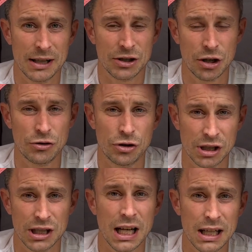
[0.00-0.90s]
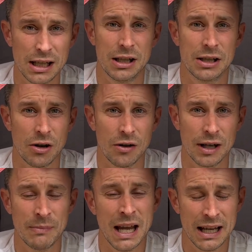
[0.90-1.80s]
So just take your
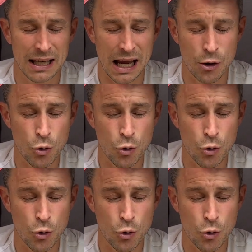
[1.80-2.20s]
time, get